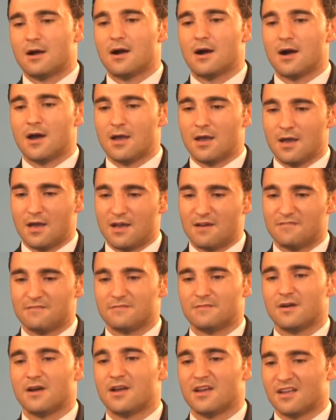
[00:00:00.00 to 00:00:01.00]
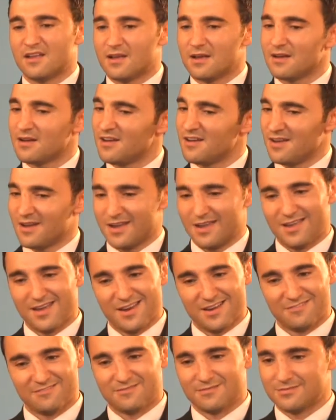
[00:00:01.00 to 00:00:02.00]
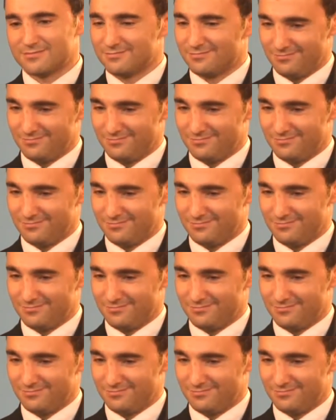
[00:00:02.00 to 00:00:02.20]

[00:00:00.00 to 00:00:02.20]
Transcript: I have, I, I got it.